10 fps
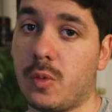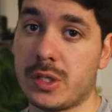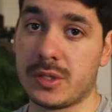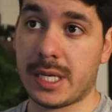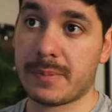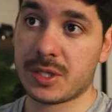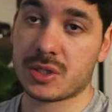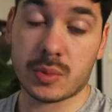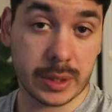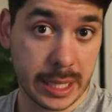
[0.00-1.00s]
when you take
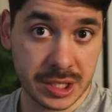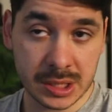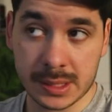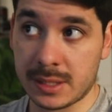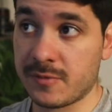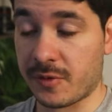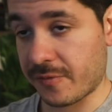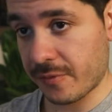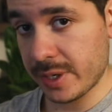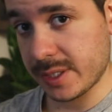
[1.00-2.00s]
pictures with agencies for
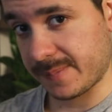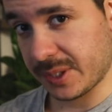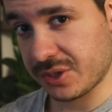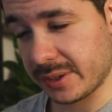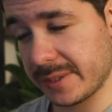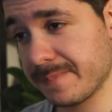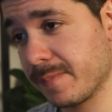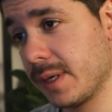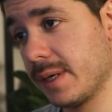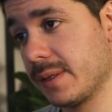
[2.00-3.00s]
free especially,
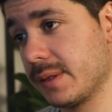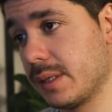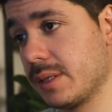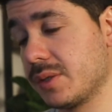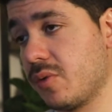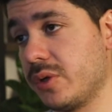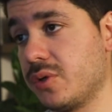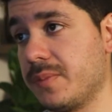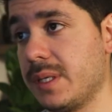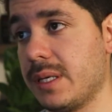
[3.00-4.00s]
there's going to
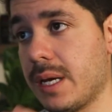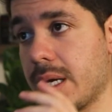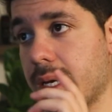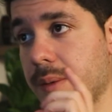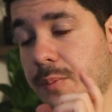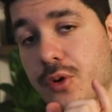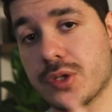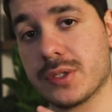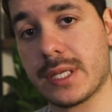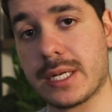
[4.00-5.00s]
be a
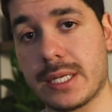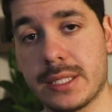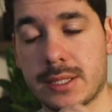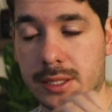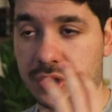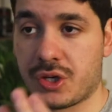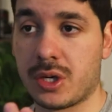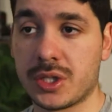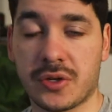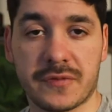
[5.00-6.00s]
person that is in
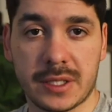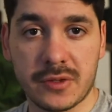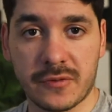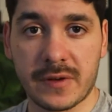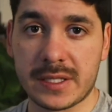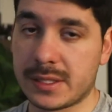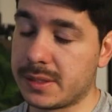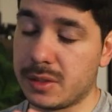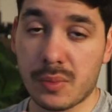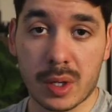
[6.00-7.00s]
charge of the new faces,
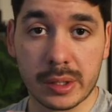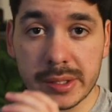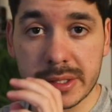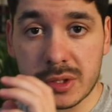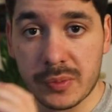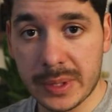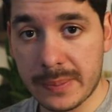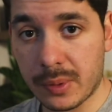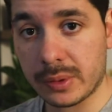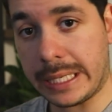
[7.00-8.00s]
new models, new
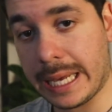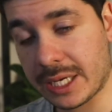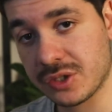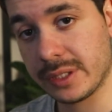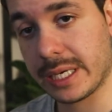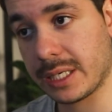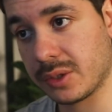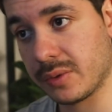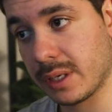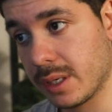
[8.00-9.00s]
people that actually get
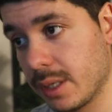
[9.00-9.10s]
into the